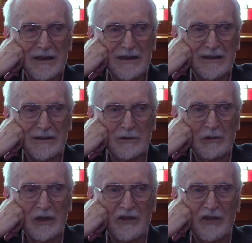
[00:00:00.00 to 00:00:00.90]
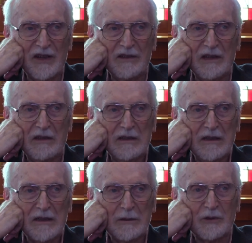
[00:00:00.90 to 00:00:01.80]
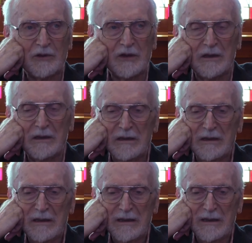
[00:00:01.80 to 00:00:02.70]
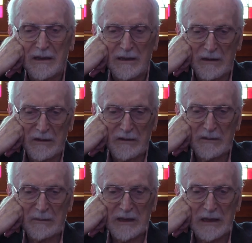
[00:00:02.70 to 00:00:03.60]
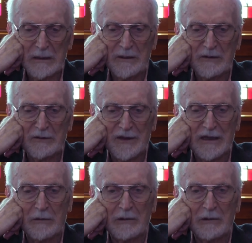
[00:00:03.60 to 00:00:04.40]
uh, Tullio Zevi. He was a, he became a fairly